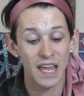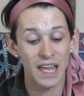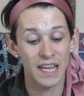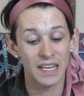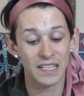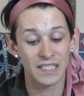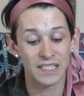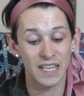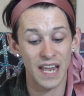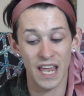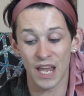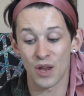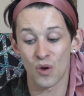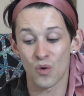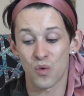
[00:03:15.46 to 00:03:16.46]
is
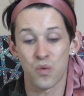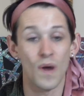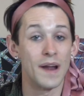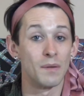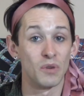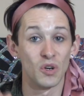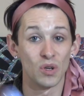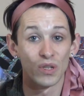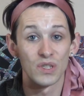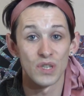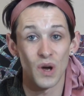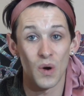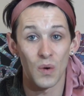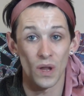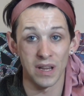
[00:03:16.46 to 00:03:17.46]
incredible,
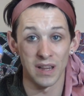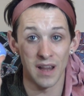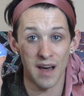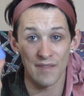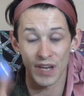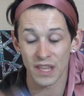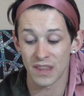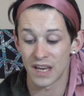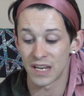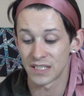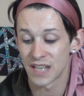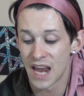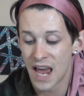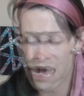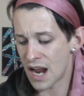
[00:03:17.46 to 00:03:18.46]
so loving
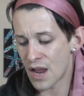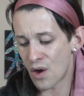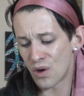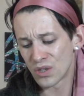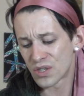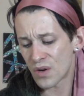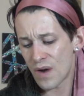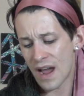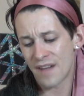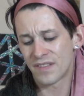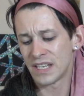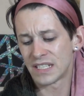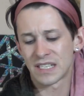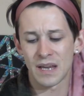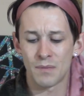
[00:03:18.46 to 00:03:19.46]
this. I also
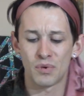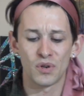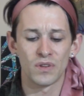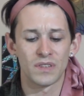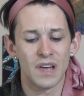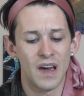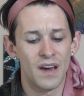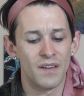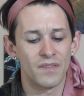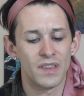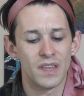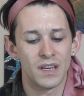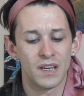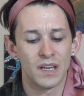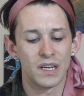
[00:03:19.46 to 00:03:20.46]
have these samples
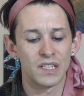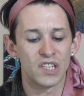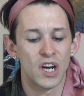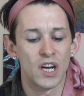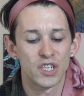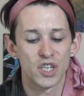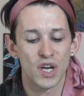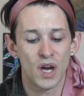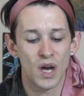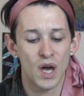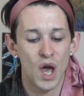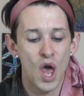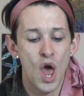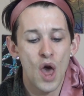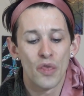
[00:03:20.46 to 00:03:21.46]
of the
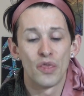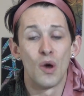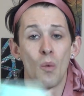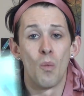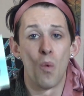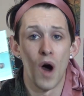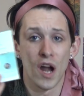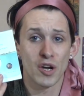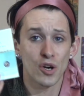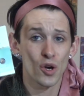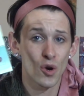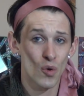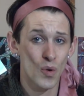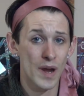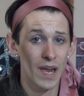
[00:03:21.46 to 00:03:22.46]
Tatcha the water
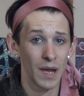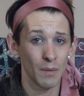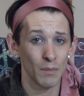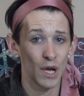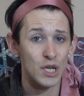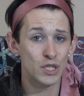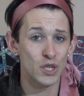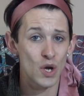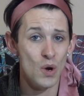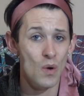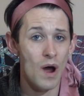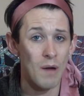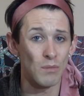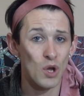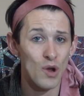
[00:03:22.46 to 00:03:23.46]
cream.
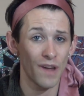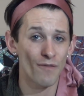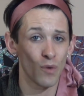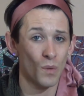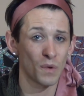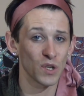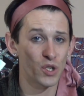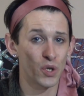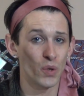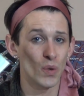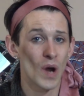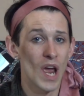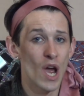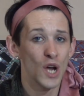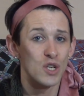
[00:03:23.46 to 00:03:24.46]
So I'm looking forward
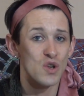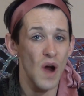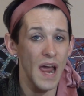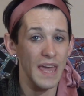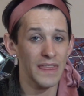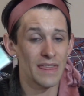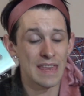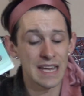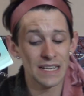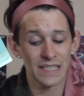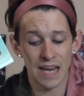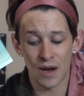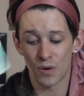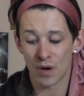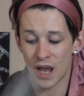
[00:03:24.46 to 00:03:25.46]
to trying
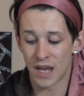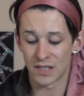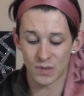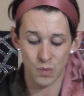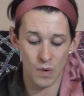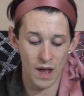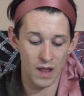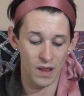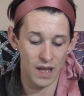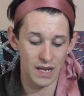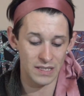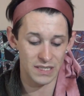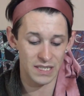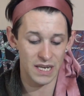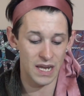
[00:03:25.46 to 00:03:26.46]
these out as well
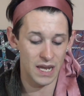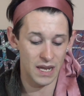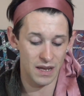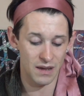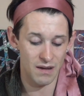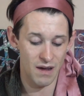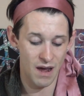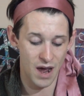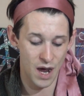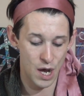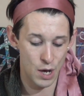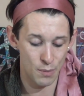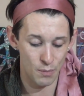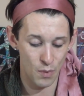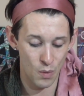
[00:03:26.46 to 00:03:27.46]
and seeing
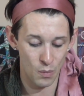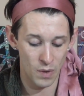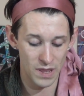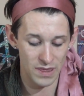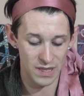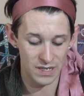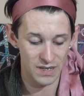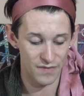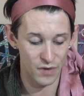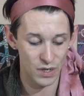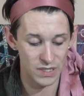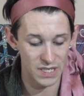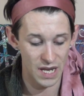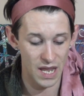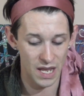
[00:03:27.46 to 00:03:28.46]
um, what the
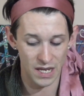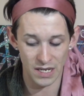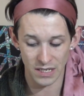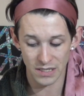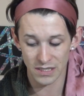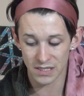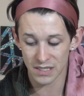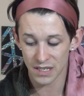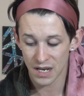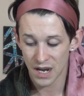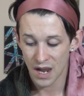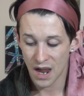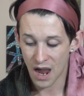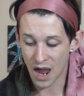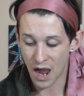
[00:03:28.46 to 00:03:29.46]
difference is.
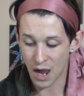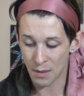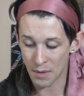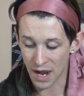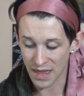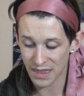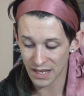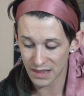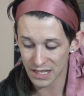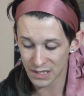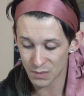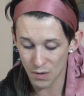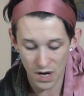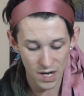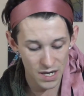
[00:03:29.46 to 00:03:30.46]
Um, I think
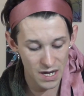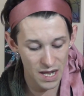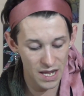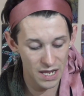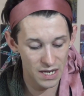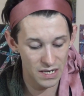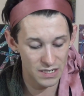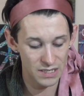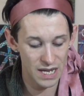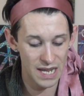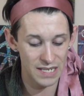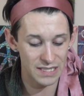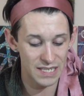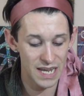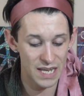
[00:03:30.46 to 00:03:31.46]
this one, is,
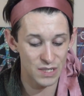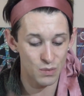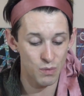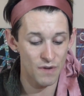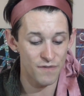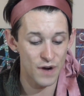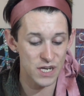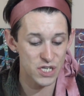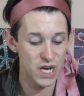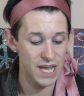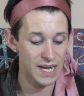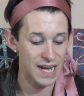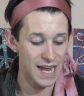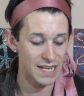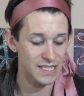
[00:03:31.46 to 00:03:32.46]
it says refreshing
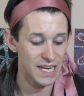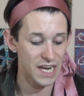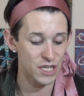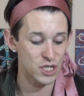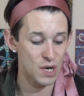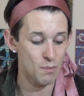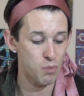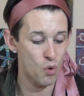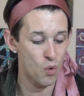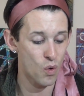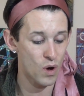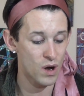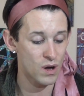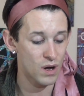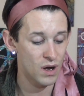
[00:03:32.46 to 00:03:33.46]
and anti-aging
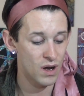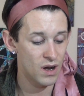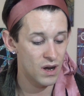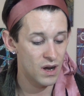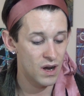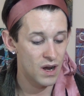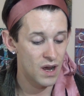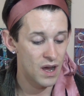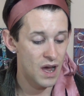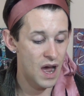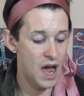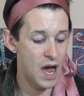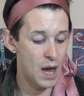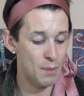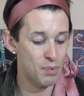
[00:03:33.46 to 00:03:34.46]
pore
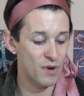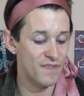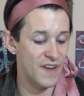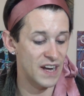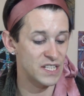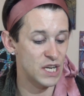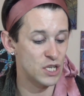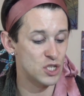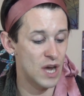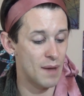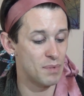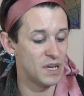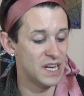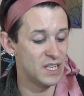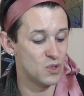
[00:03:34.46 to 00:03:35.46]
uh, perfecting
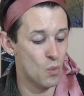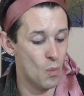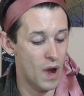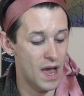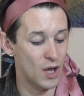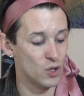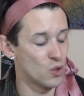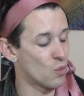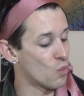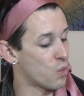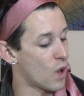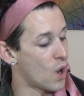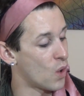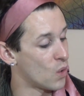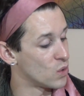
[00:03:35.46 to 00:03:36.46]
Japanese wild
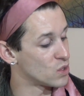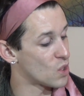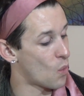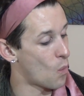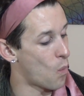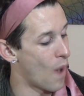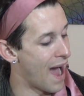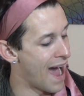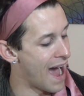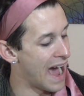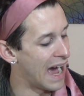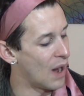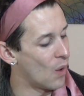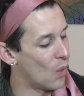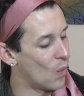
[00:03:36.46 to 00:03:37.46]
rose.
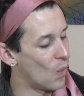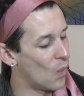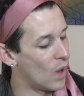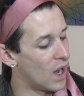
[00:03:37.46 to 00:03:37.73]
Wow.